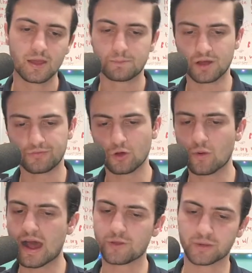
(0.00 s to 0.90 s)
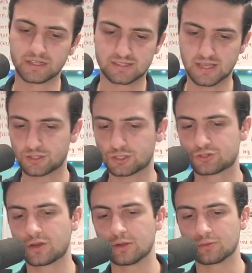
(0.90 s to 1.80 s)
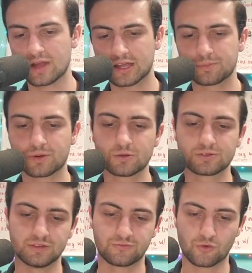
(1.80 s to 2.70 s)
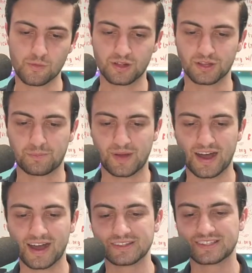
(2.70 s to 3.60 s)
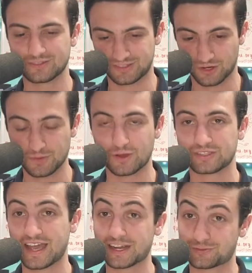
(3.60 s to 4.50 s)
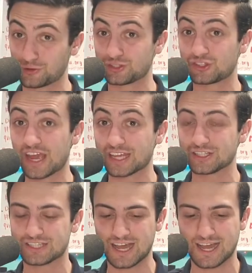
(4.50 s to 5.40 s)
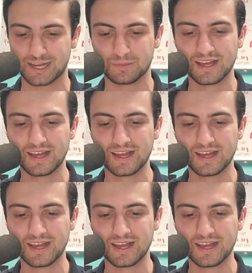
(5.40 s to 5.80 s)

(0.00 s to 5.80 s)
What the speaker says: Buffalo Wild Wings, Sam Detroit, Rockin' Protein, Formula Bod, TurboTax for a second time,